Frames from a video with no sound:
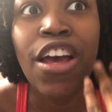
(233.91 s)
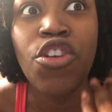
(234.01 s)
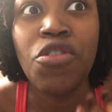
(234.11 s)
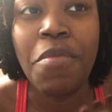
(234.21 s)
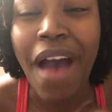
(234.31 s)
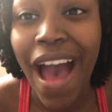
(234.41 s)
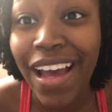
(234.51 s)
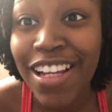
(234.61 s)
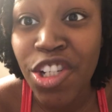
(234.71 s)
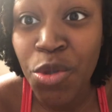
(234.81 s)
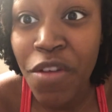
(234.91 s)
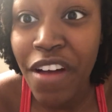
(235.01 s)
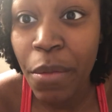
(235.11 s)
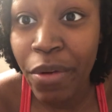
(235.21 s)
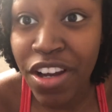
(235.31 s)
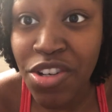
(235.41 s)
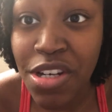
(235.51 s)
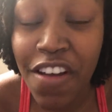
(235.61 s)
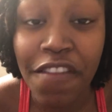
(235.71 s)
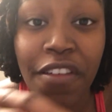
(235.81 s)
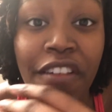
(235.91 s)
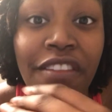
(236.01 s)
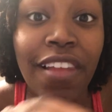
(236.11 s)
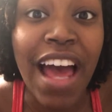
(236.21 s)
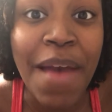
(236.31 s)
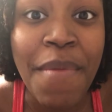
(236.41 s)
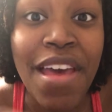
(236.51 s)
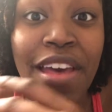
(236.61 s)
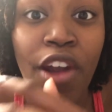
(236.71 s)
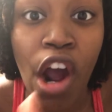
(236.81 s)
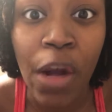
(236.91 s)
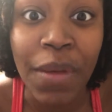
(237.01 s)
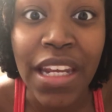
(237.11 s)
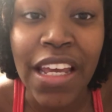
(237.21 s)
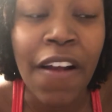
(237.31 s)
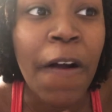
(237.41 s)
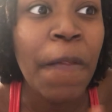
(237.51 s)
you back into a vibration of alignment and harmony.